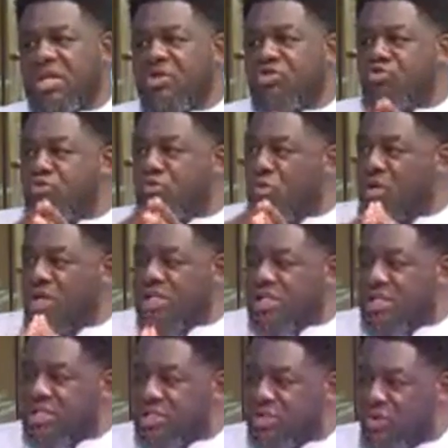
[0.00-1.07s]
You drew police
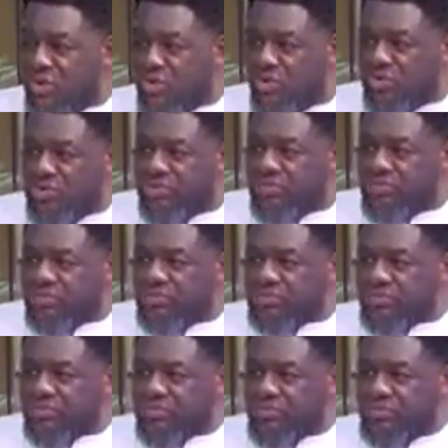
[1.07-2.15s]
station
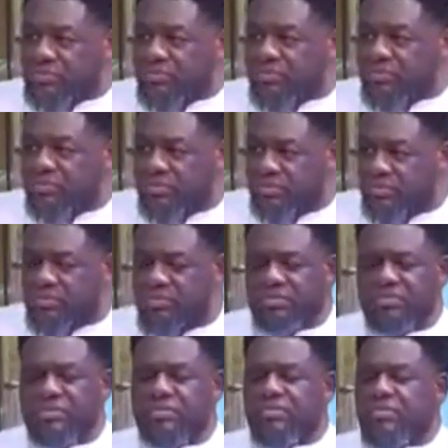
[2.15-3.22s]
on.
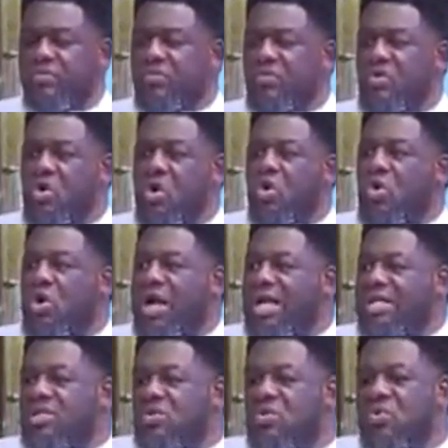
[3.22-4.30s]
Uncle
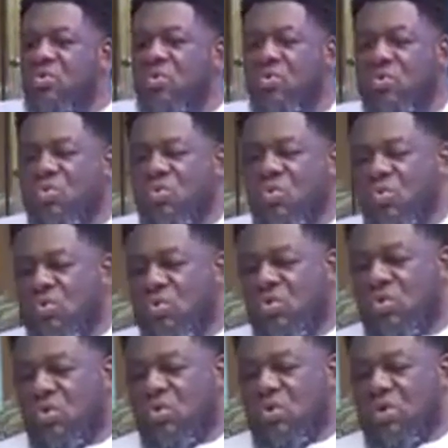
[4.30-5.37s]
Car say, oh,
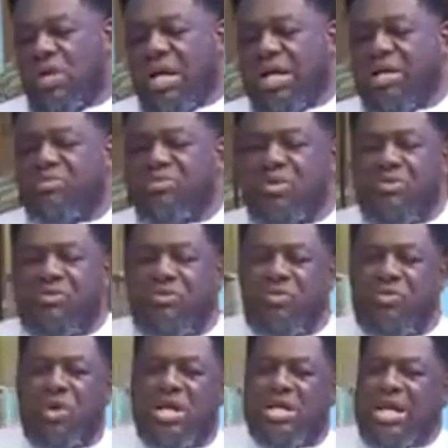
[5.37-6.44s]
nanny boy for
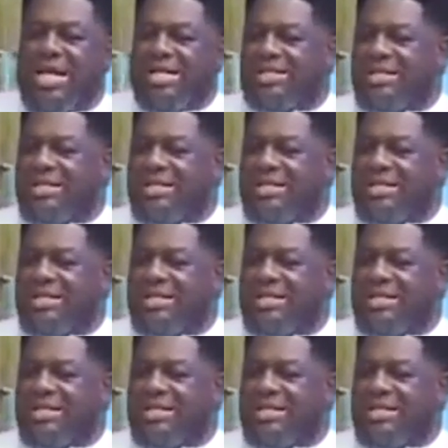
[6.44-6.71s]
when you